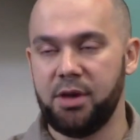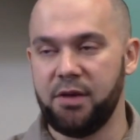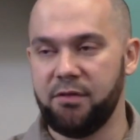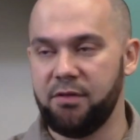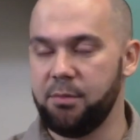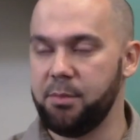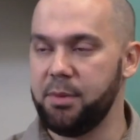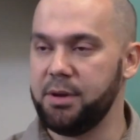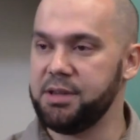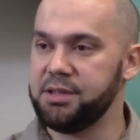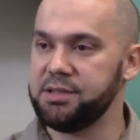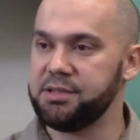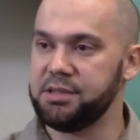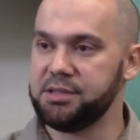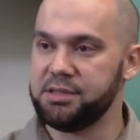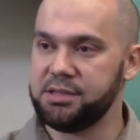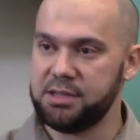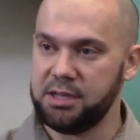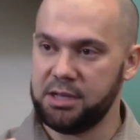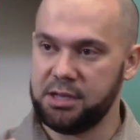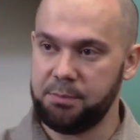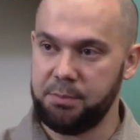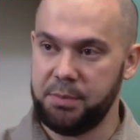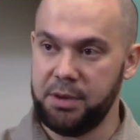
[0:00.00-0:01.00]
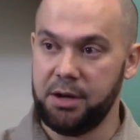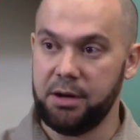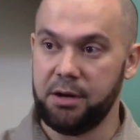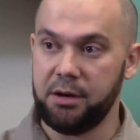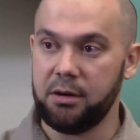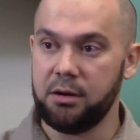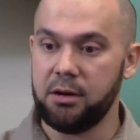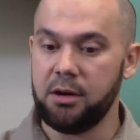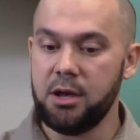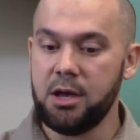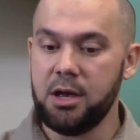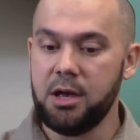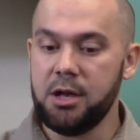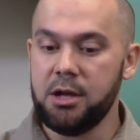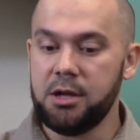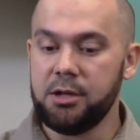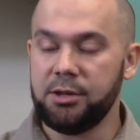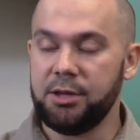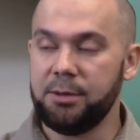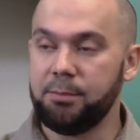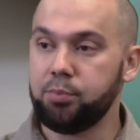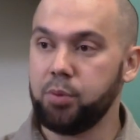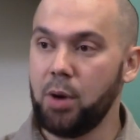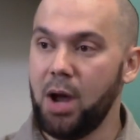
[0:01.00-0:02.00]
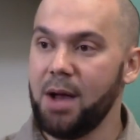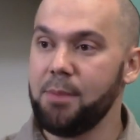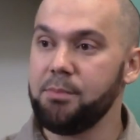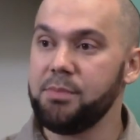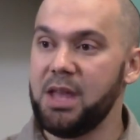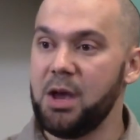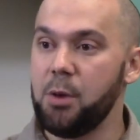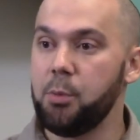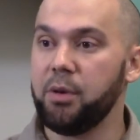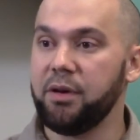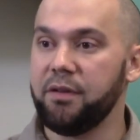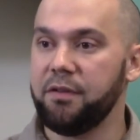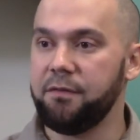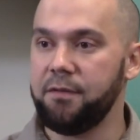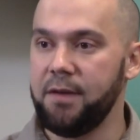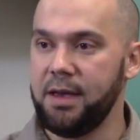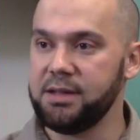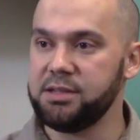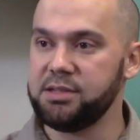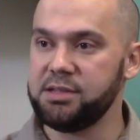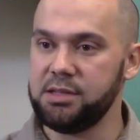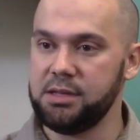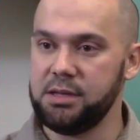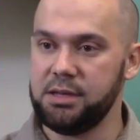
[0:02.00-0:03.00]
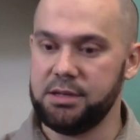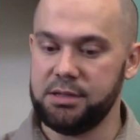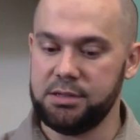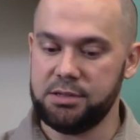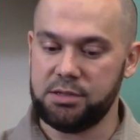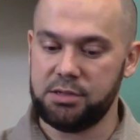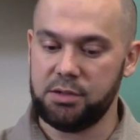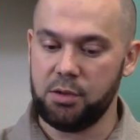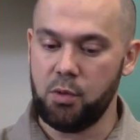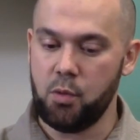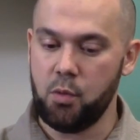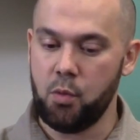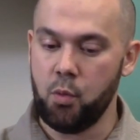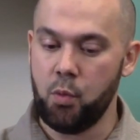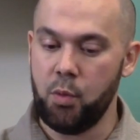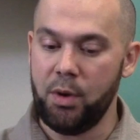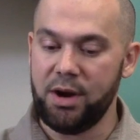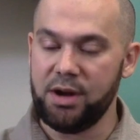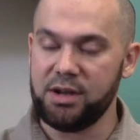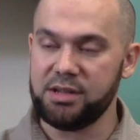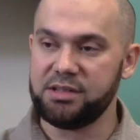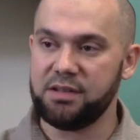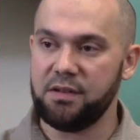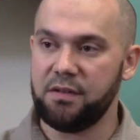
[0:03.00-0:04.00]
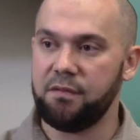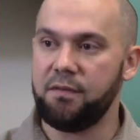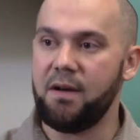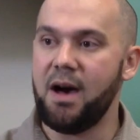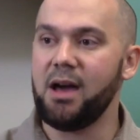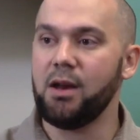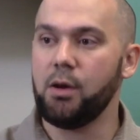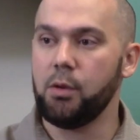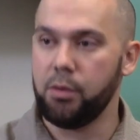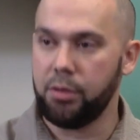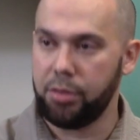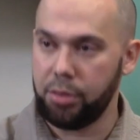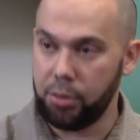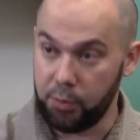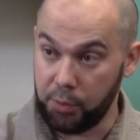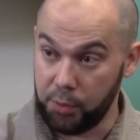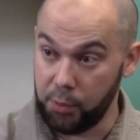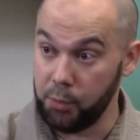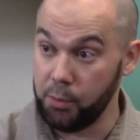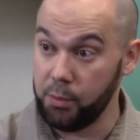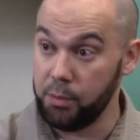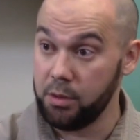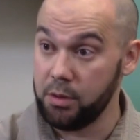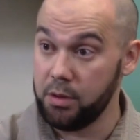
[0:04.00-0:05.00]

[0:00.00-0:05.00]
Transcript: Everybody says takbir. The problem that we're facing is, where is the follow through?